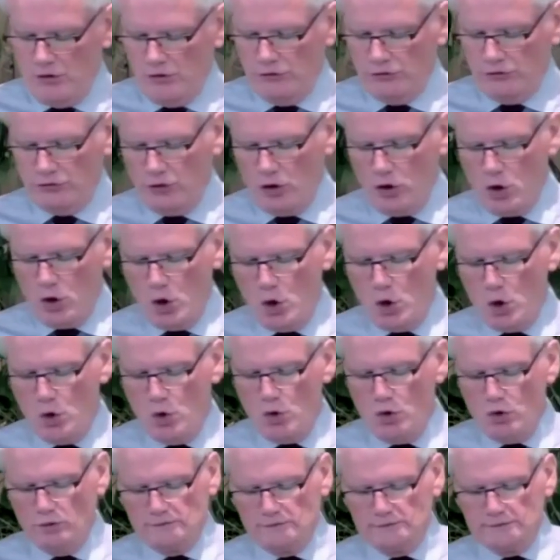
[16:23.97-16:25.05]

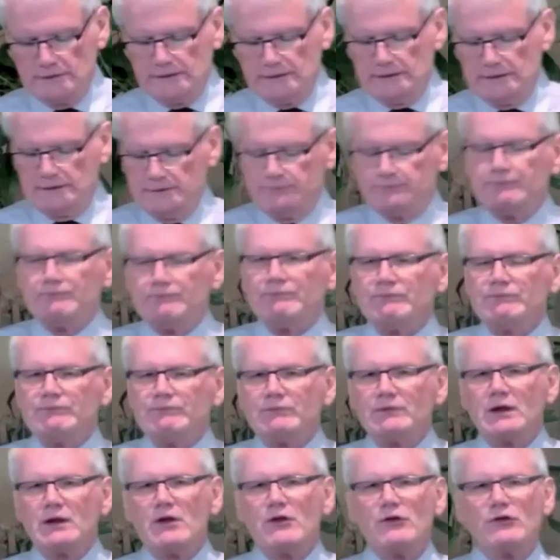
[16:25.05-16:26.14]
So
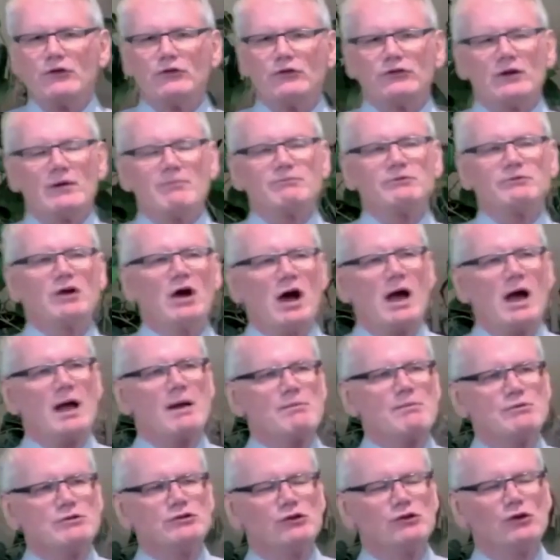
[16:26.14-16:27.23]

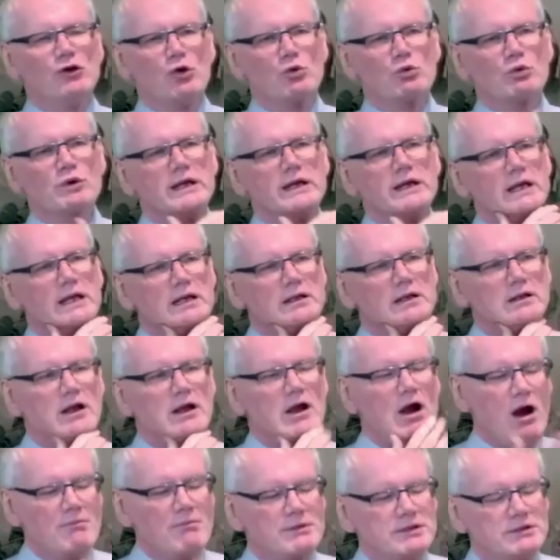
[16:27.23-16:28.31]
sometimes you'll read
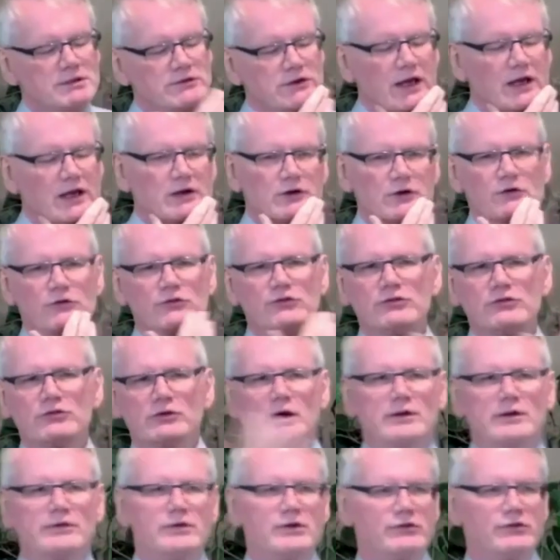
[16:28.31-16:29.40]
commentators
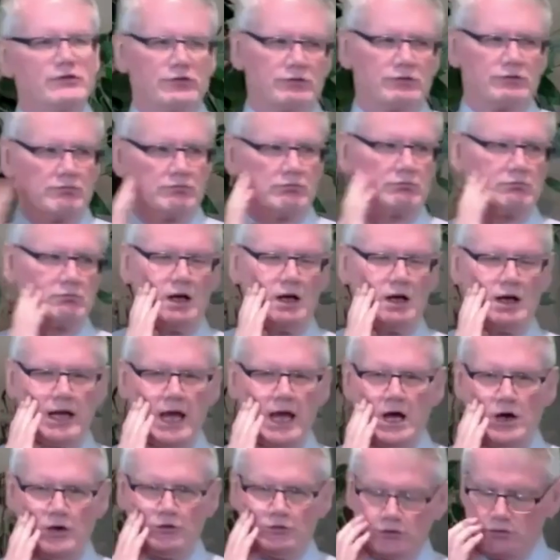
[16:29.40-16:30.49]
on this
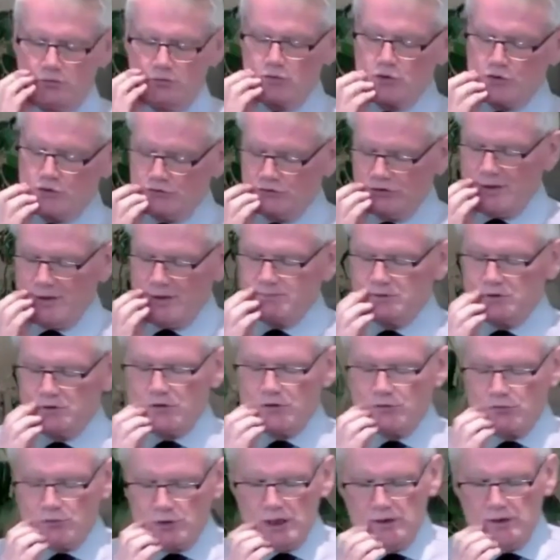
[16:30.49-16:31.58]
account in Ruth Chapter
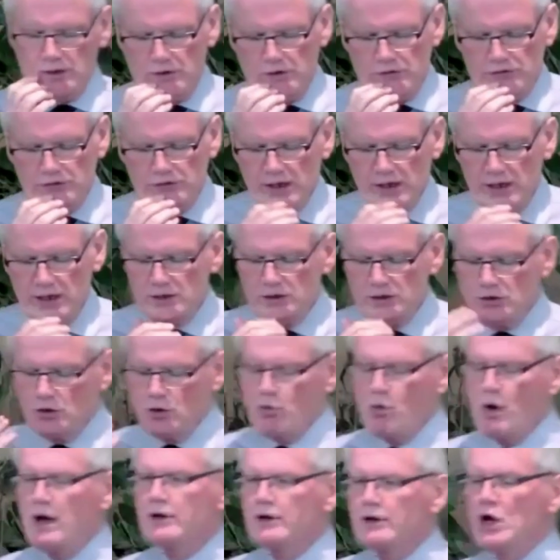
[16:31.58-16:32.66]
3, and they'll say, you
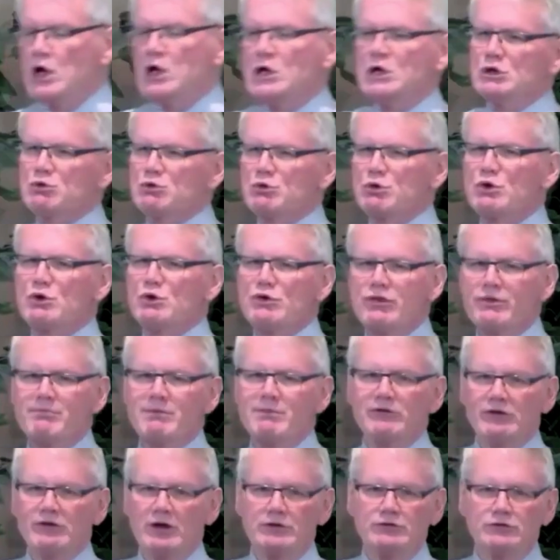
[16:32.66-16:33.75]
know what? Ruth
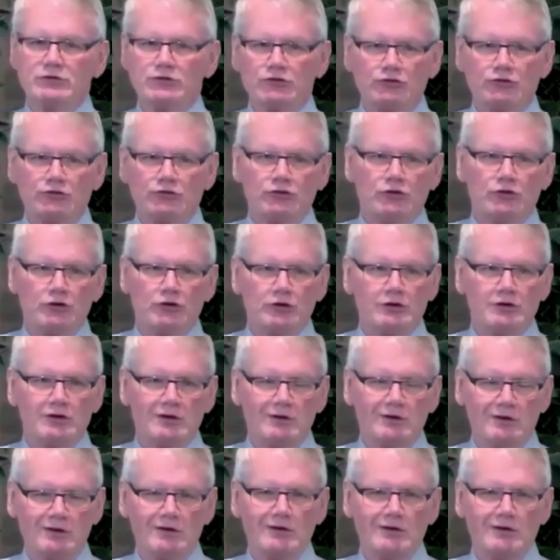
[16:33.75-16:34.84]
misunderstood
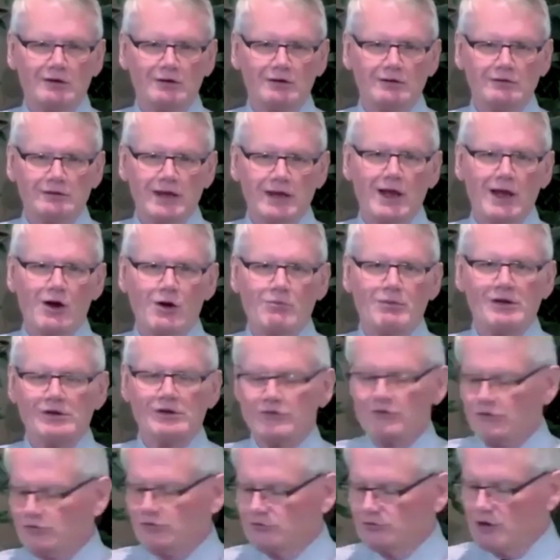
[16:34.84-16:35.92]

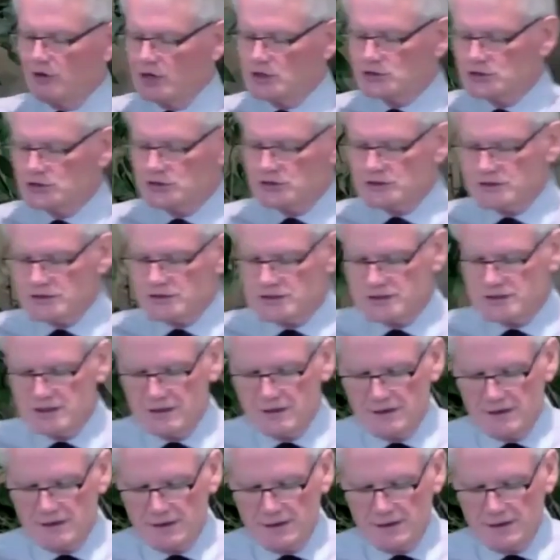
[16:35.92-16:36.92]
Naomi's instructions.